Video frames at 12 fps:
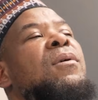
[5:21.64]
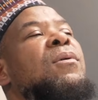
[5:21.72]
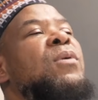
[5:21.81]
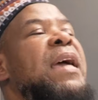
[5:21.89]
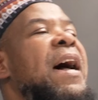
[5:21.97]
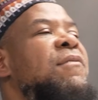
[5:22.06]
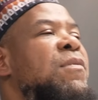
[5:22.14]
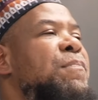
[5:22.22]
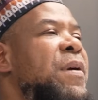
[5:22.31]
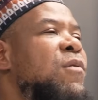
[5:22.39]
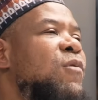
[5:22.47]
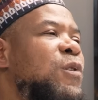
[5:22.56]
we have a
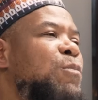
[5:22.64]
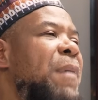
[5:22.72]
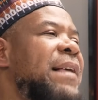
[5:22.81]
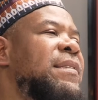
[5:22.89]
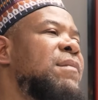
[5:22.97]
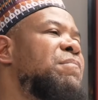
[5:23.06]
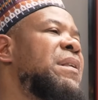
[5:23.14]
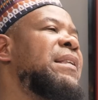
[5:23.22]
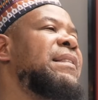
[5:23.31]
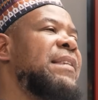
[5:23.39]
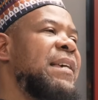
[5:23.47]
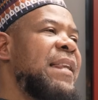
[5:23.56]
big
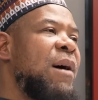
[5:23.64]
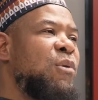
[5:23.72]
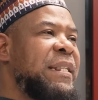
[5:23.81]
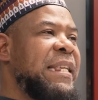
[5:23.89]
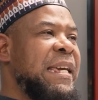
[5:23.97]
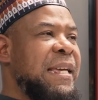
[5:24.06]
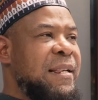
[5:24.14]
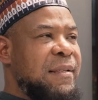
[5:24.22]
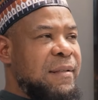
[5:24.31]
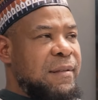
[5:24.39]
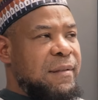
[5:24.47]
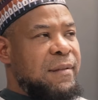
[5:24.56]
responsibility in our deen.
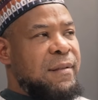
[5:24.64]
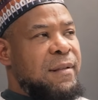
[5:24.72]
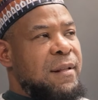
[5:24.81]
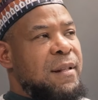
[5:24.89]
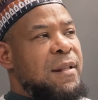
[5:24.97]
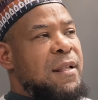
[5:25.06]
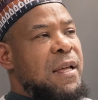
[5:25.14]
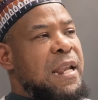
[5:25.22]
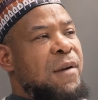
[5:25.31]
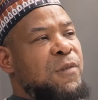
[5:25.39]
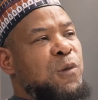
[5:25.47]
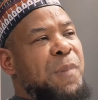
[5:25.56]
And
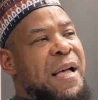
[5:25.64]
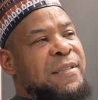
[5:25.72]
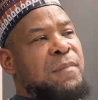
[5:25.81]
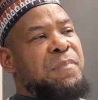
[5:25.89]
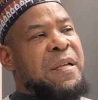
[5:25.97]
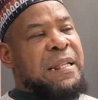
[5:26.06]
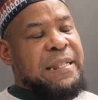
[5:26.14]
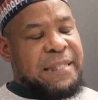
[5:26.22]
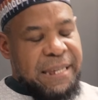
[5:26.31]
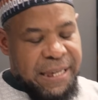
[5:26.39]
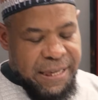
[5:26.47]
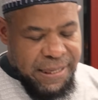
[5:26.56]
that
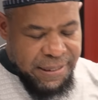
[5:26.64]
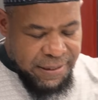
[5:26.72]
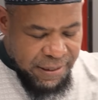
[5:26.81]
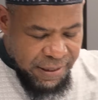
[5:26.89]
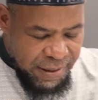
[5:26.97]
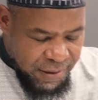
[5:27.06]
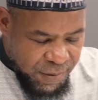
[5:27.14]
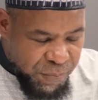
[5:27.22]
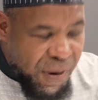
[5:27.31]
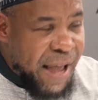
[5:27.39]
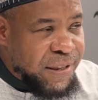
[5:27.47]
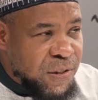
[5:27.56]
responsibility is to
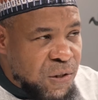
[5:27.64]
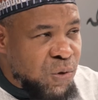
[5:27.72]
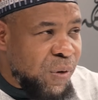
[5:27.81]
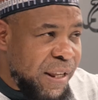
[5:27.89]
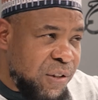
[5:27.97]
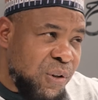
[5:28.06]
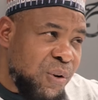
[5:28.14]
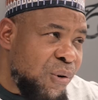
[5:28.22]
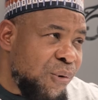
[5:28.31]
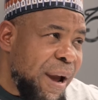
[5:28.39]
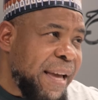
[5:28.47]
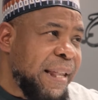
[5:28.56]
practice this religion
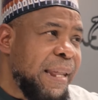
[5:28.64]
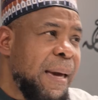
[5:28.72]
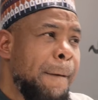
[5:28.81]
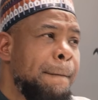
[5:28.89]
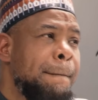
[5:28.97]
correctly.